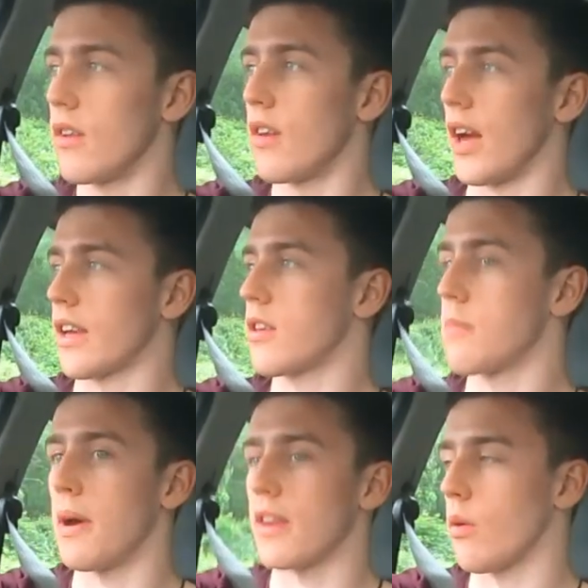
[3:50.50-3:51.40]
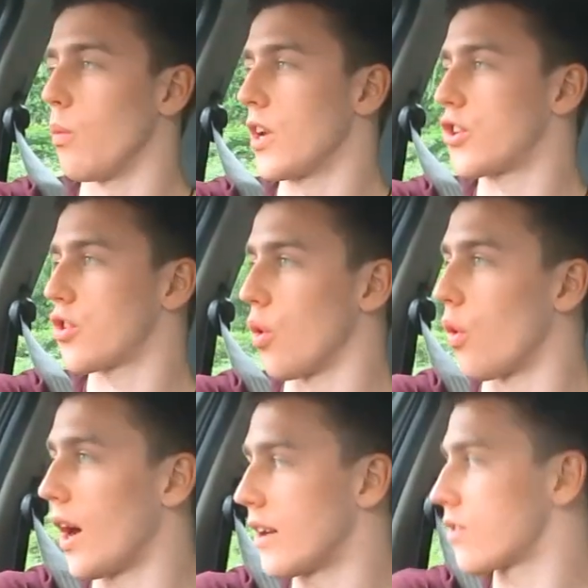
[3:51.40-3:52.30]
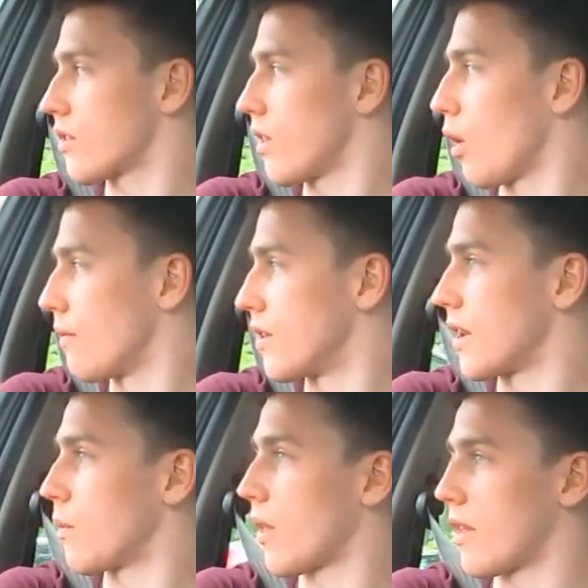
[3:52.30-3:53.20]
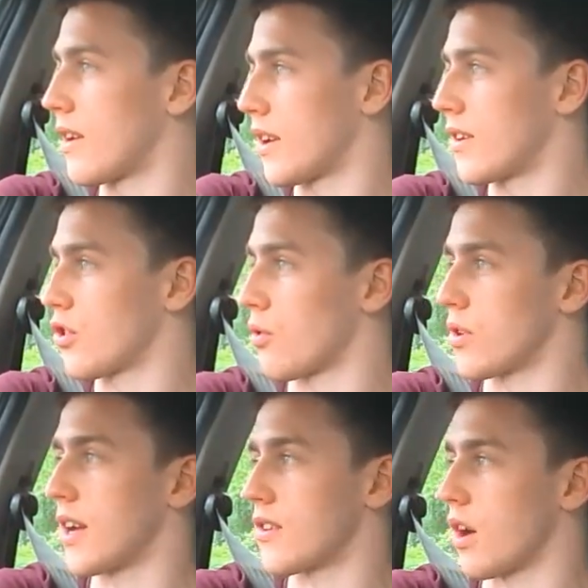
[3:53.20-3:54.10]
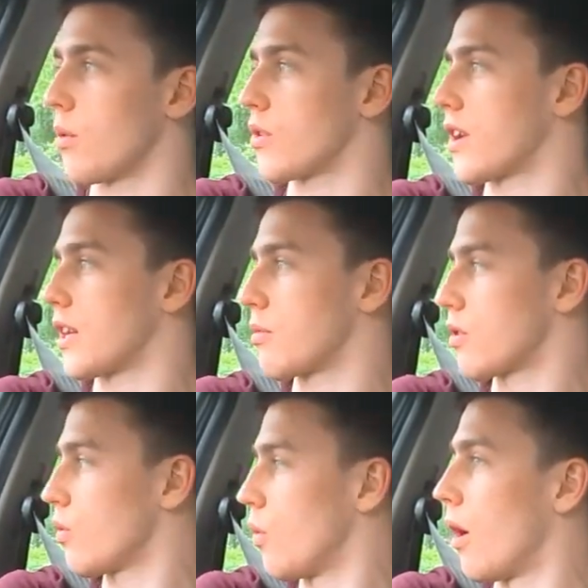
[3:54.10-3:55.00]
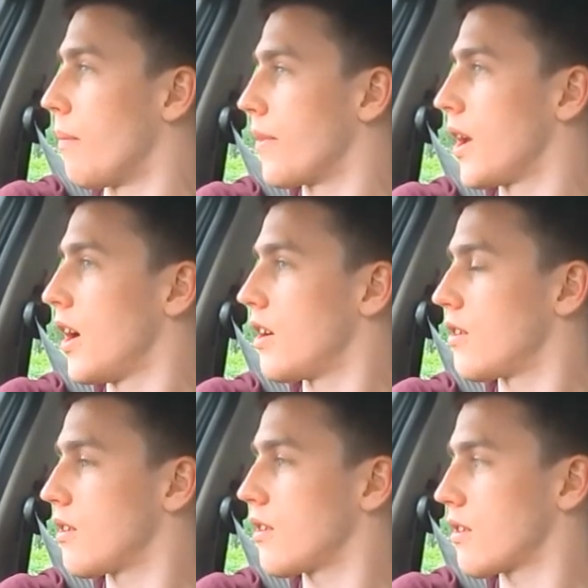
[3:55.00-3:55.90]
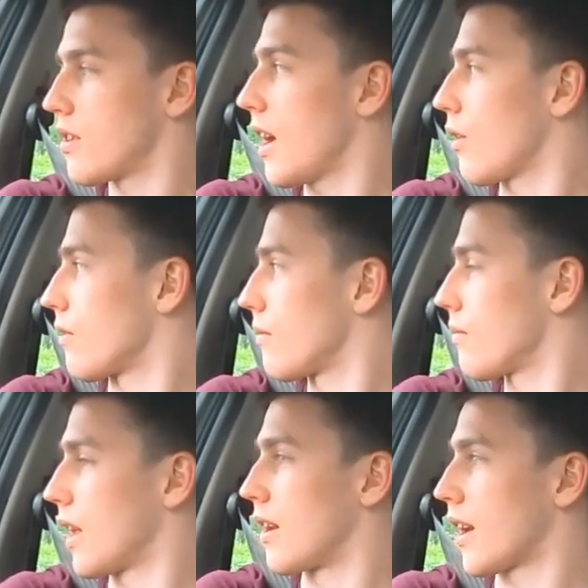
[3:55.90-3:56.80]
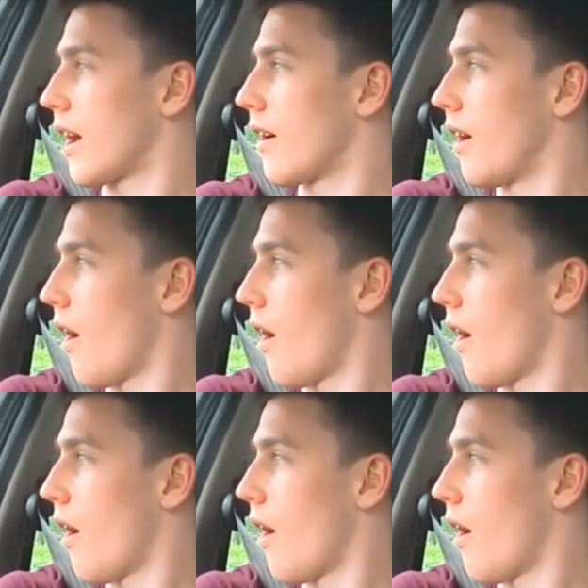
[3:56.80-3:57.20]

like depending on which store has the offers in, whether that's Asda or Tesco or Sainsbury's or what. Stay on, indicator.